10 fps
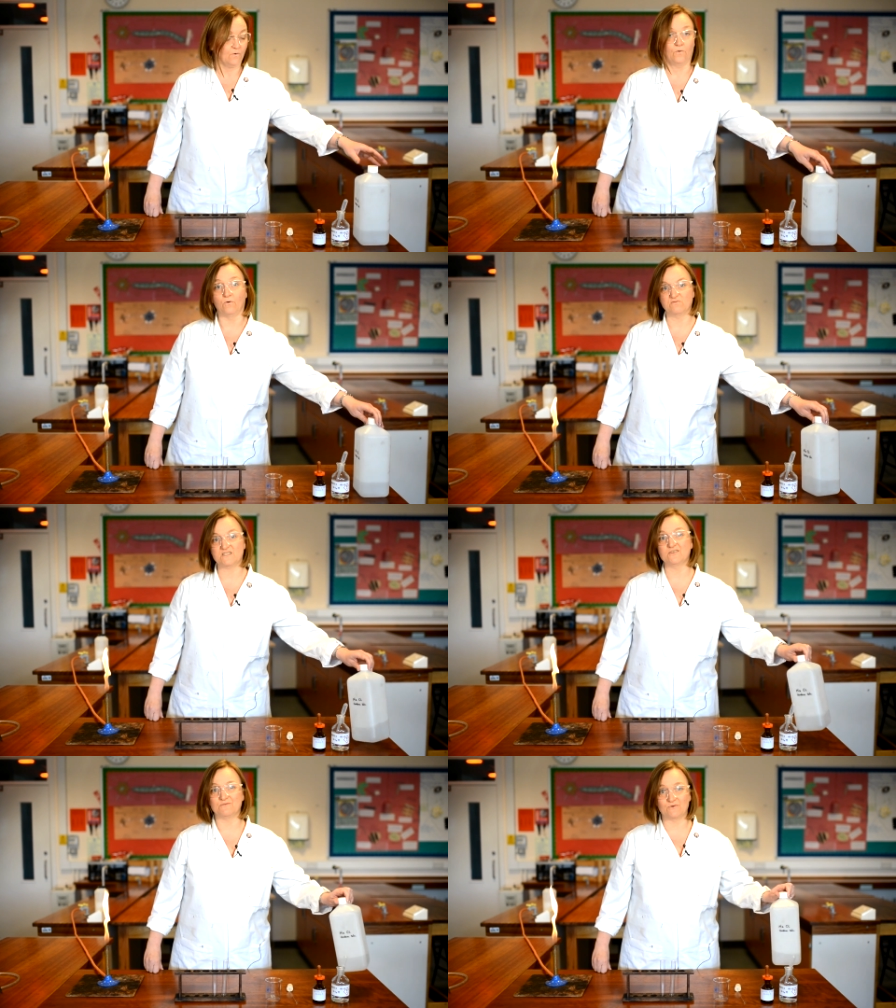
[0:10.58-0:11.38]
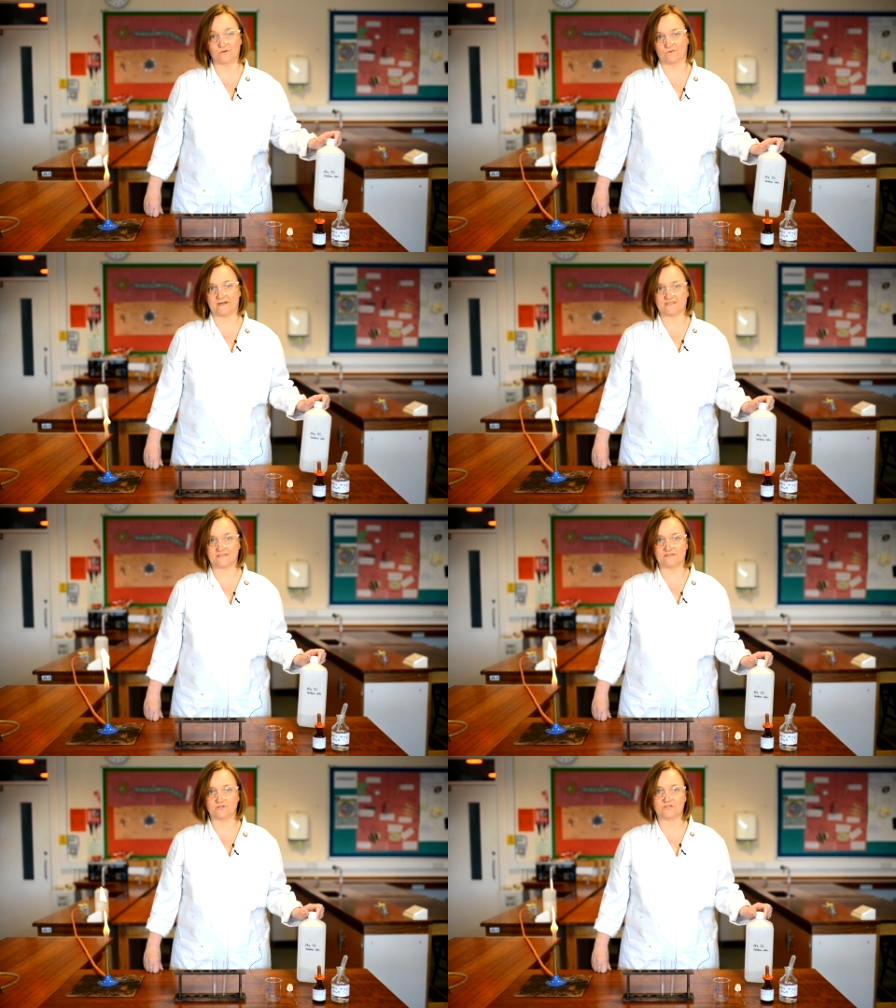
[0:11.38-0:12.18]
or sodium chloride
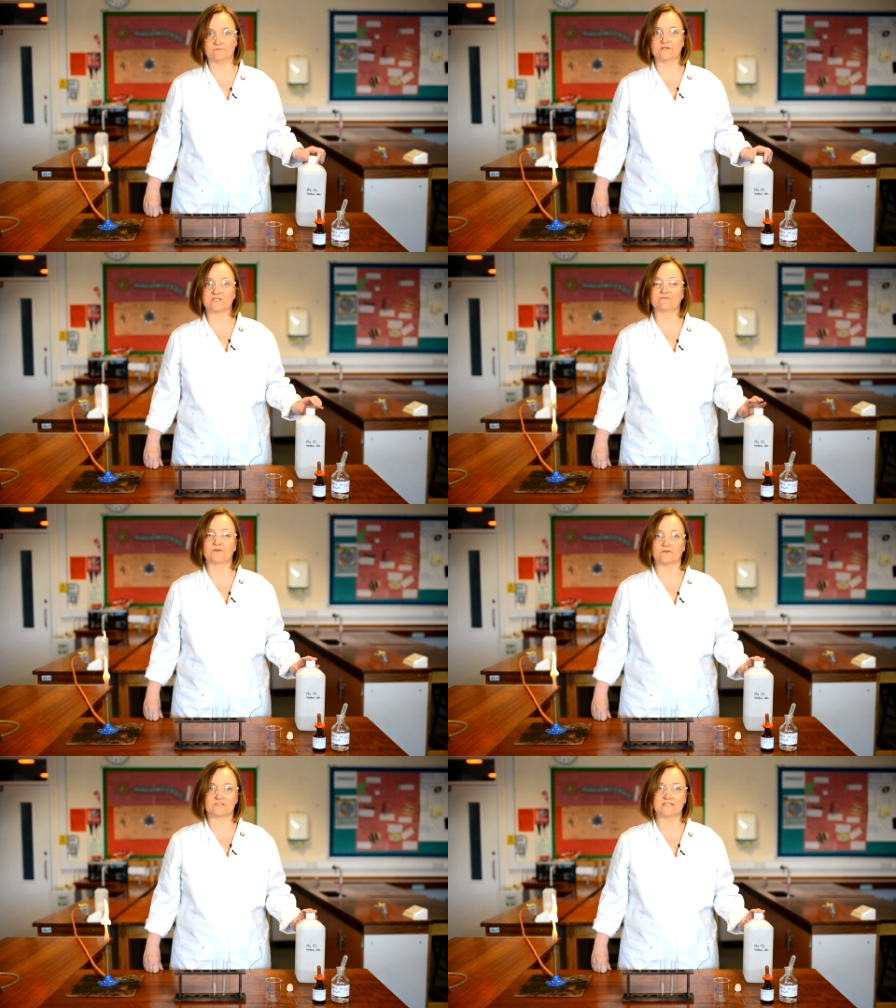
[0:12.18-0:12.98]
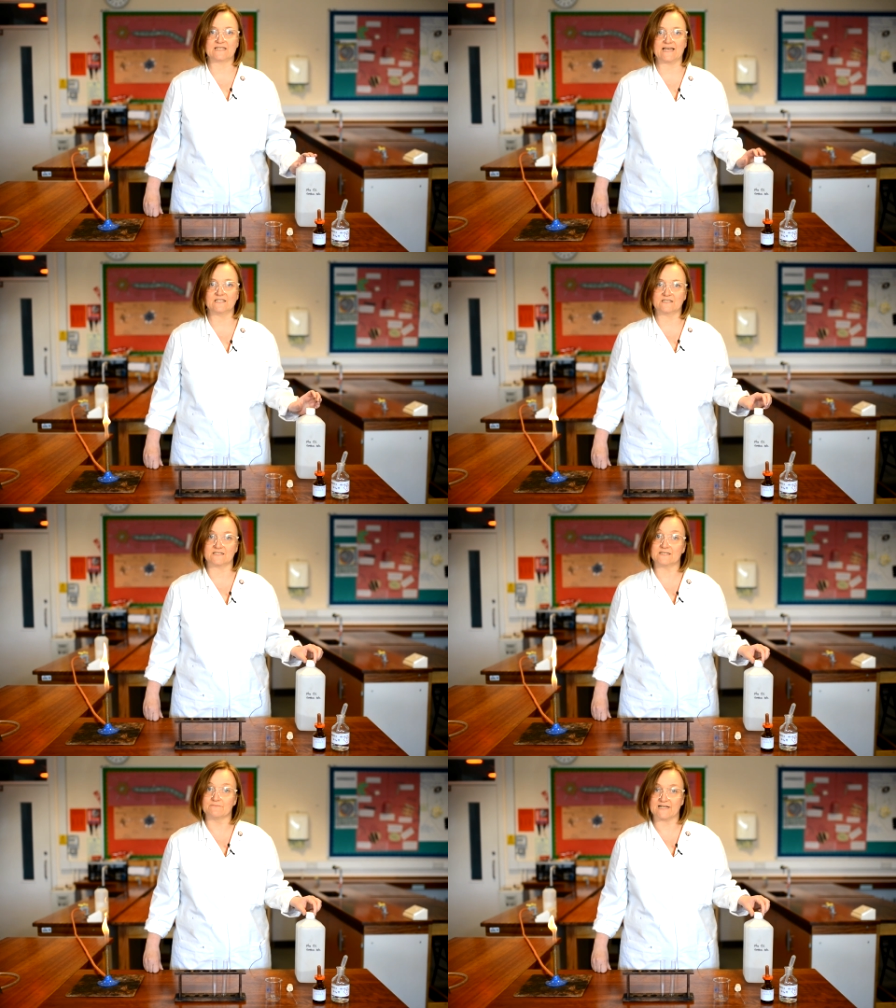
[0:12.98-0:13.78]
solution, which I've got today
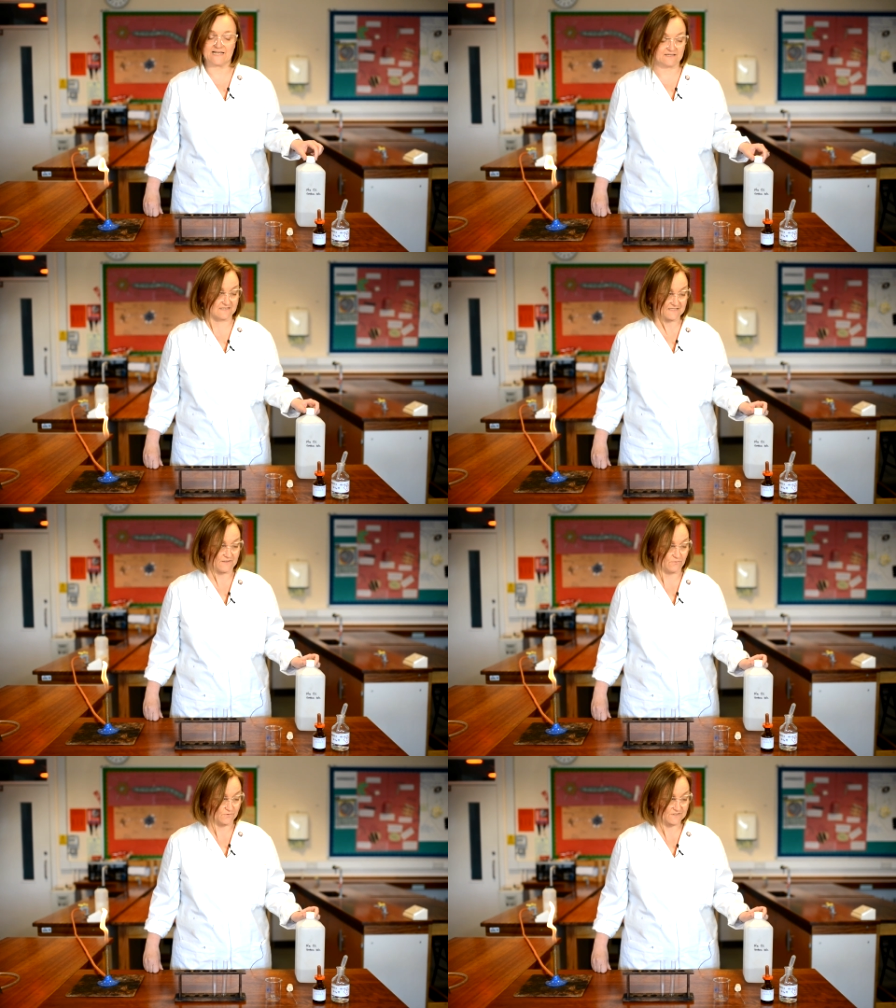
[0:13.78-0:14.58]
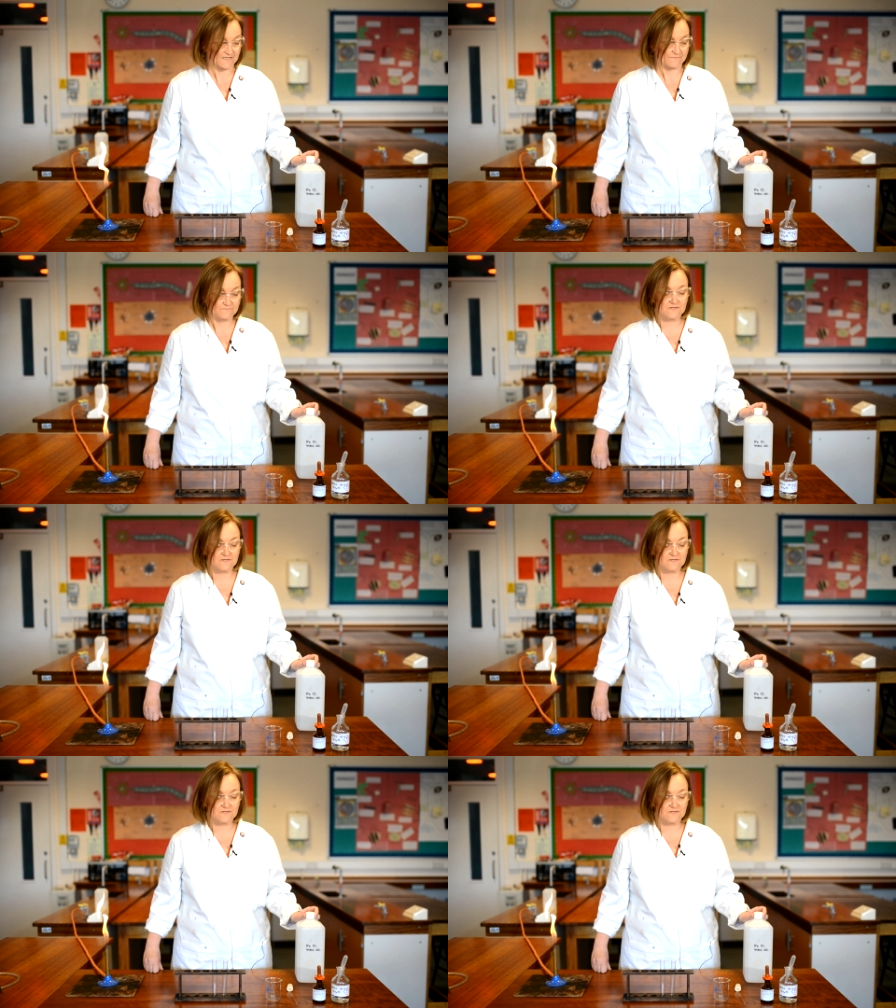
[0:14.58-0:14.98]
to simulate the seawater.